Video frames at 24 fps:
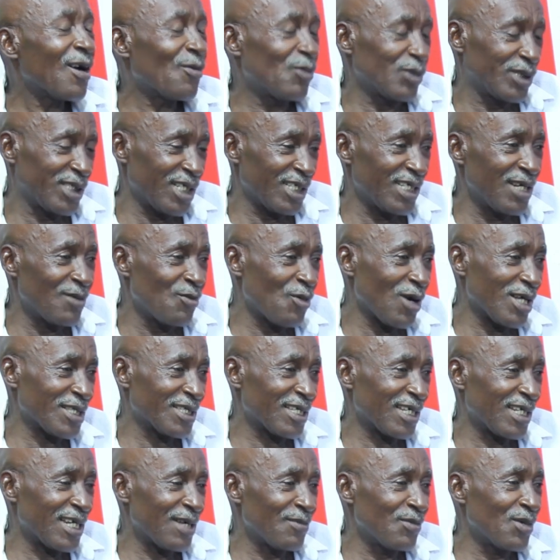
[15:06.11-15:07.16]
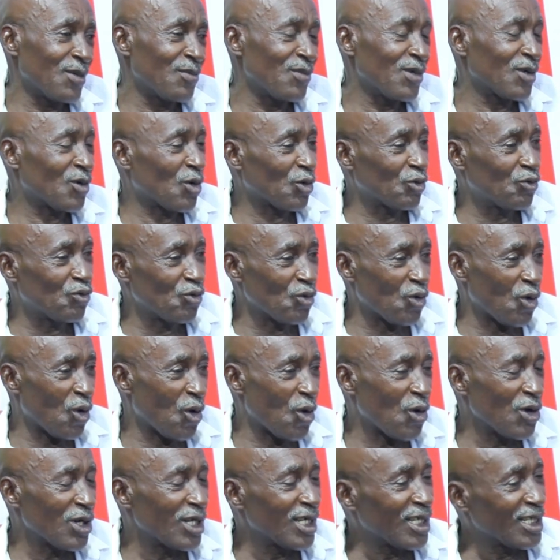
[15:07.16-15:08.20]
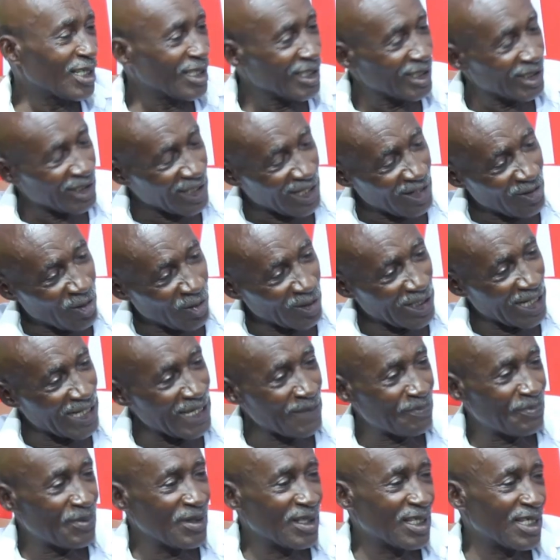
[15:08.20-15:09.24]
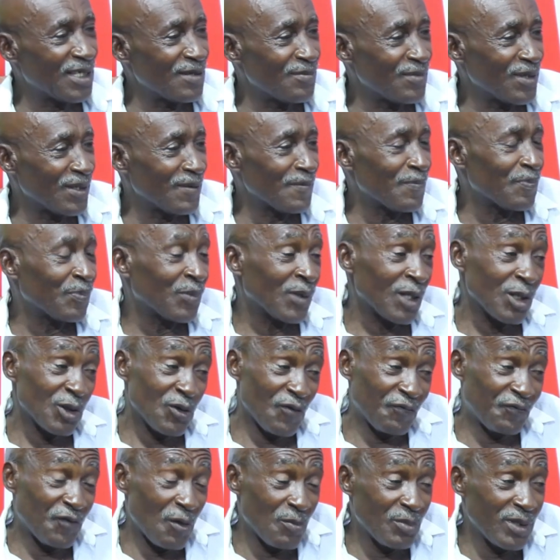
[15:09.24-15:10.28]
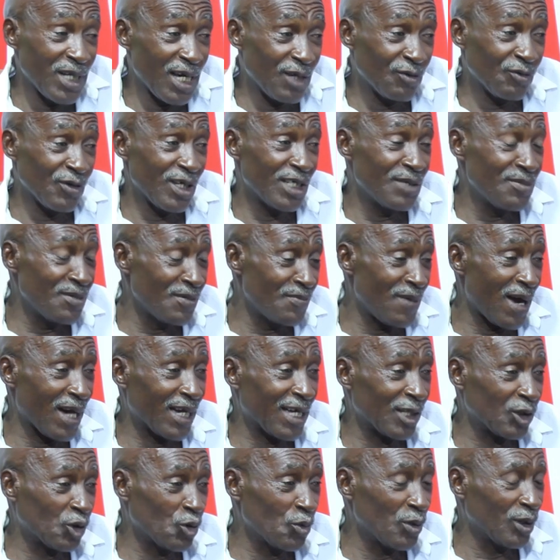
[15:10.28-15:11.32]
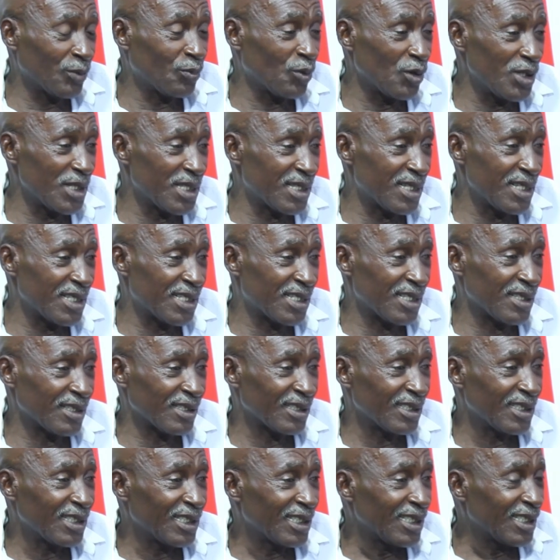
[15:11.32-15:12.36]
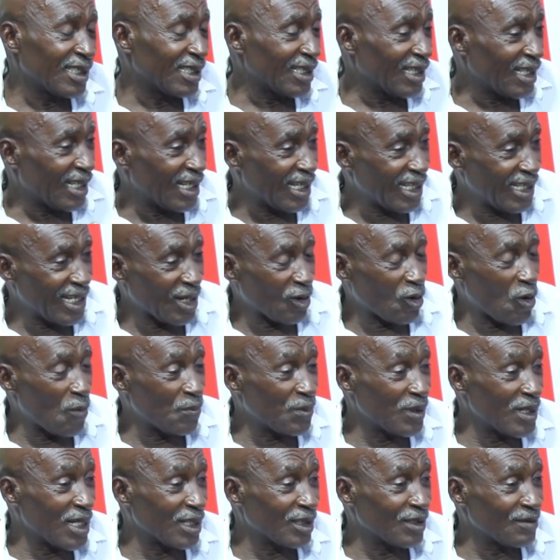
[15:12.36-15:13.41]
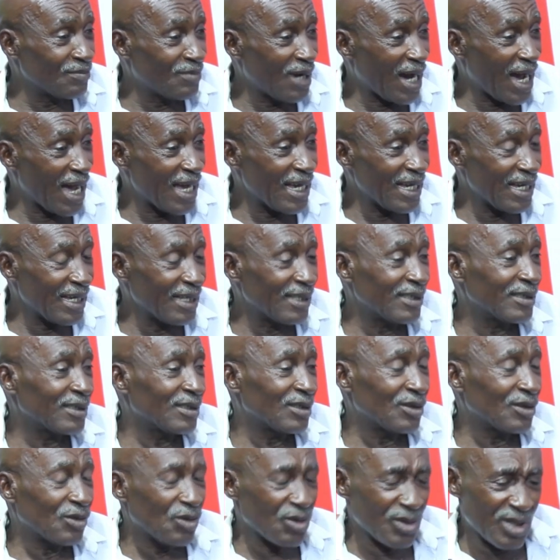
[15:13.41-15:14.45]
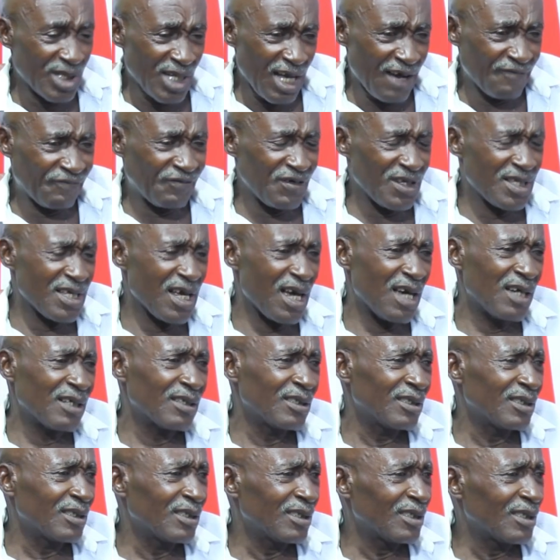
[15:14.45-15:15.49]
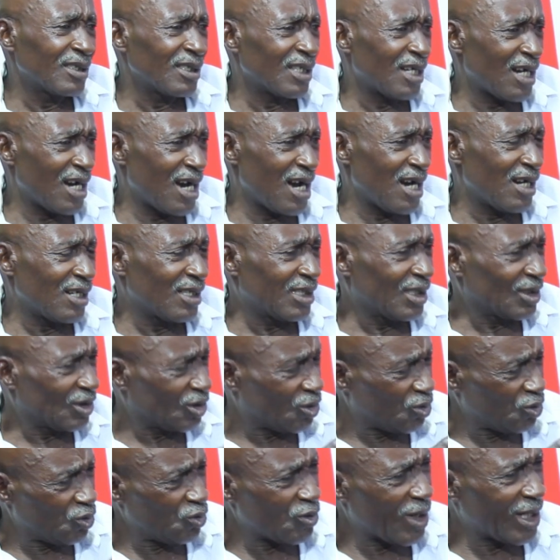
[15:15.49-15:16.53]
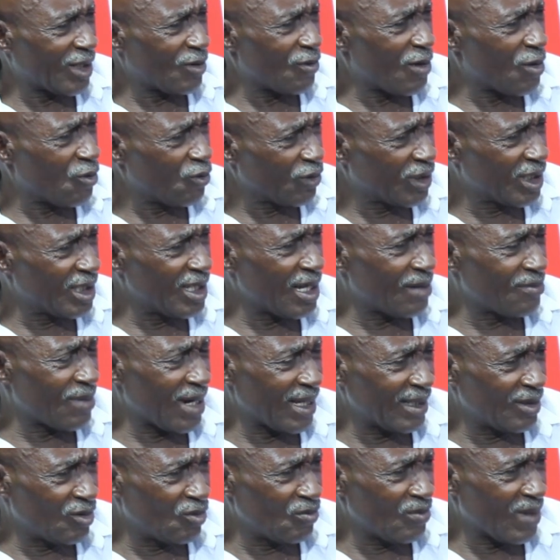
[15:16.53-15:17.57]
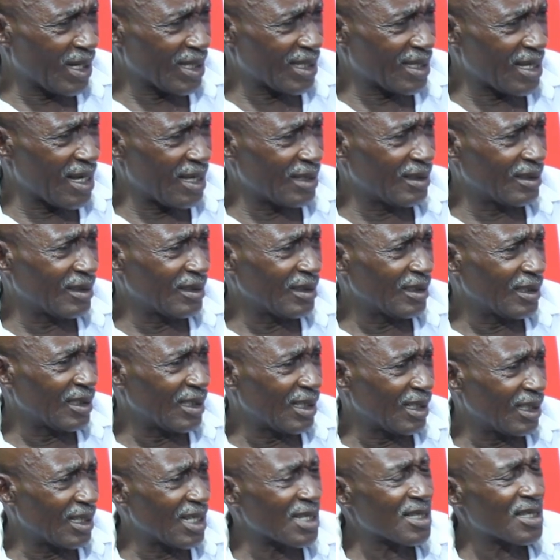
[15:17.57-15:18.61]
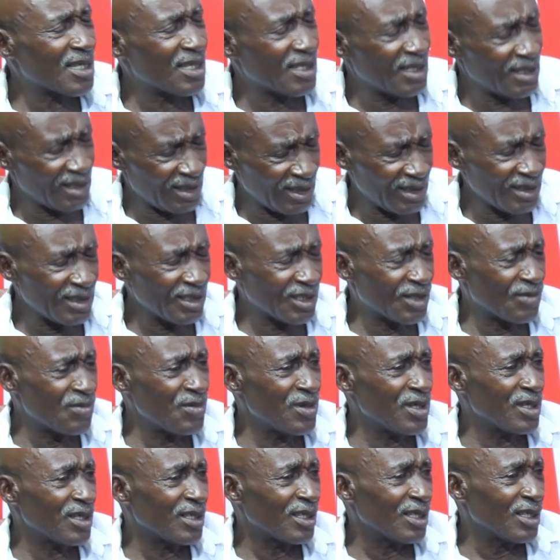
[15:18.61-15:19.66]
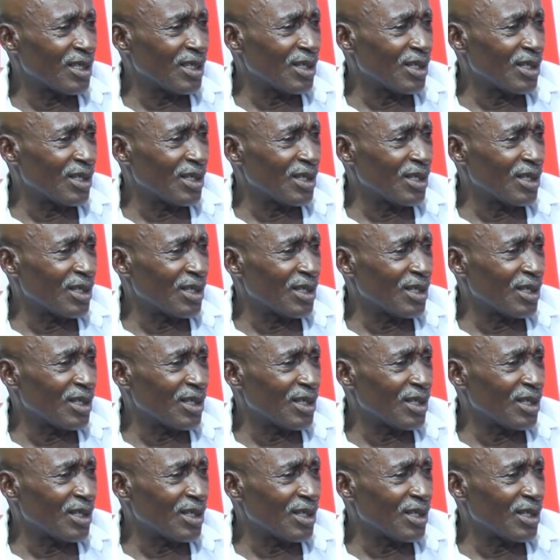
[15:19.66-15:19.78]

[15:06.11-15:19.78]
I almost shut them once, and I mean, we could rule. The horn I pick him. So from there, we had me back, come to the police station. And I complain and nobody. I say, ah, freezer. Ah, so you are the one who kidnapped my son? And I say, it's me.